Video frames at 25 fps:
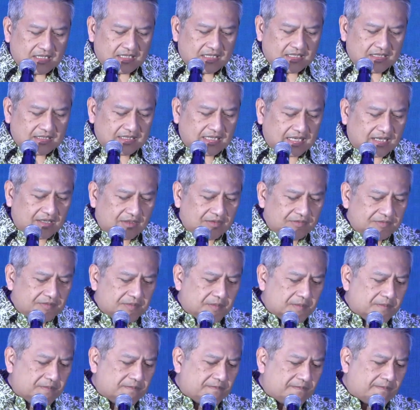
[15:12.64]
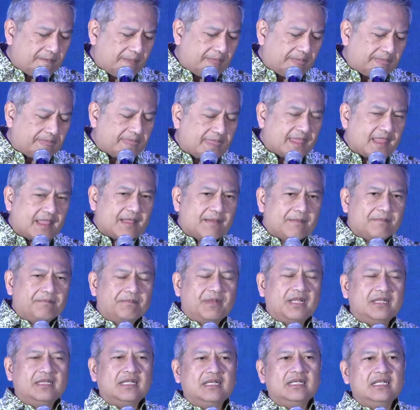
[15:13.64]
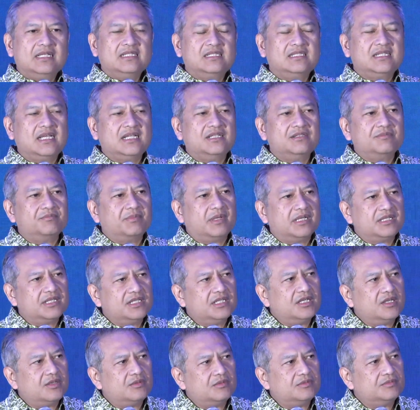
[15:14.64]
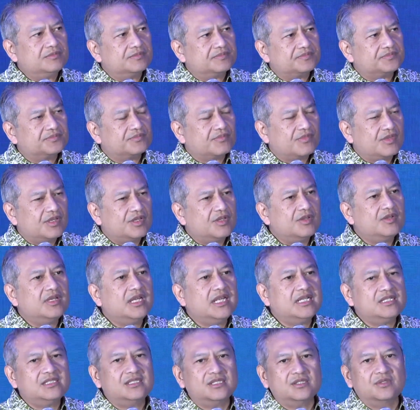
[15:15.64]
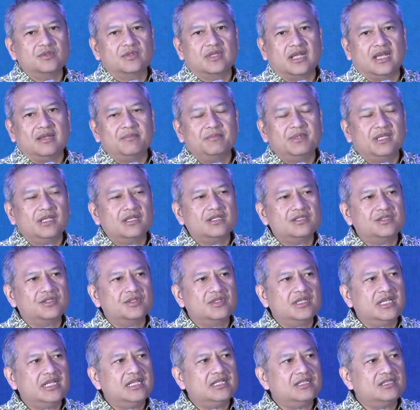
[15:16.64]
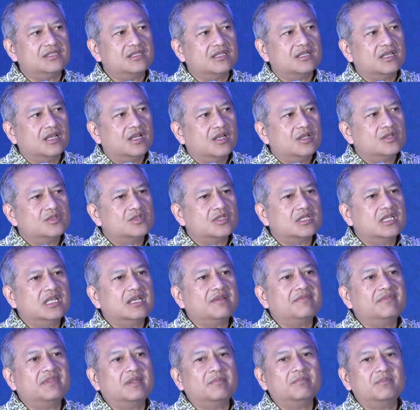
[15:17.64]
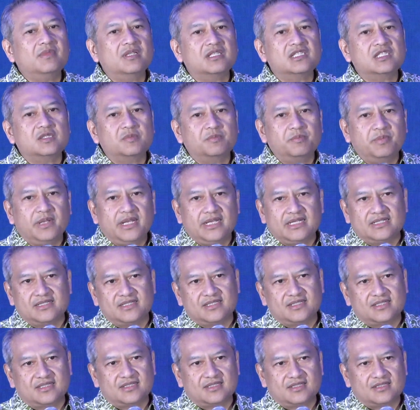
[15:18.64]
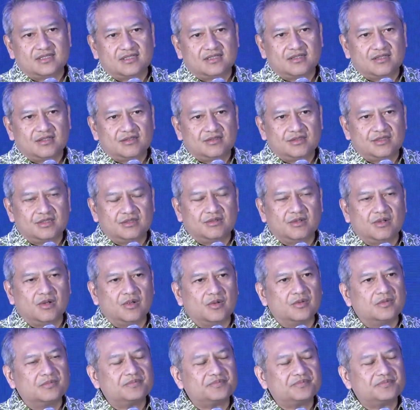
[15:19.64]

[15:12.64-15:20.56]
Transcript: Now, but then he said, but you know, you need to do that because you need to give them the space to grow.